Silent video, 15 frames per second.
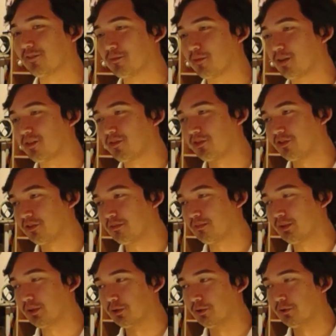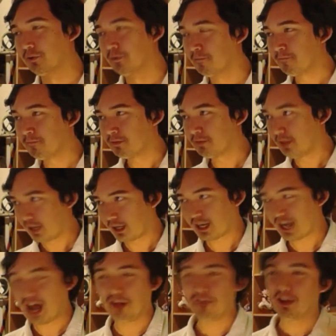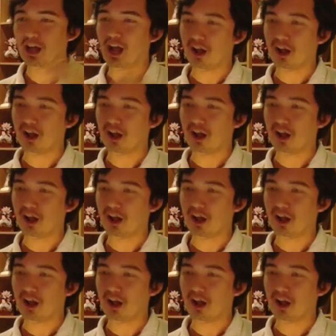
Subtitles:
Red vs. Blue. Like, how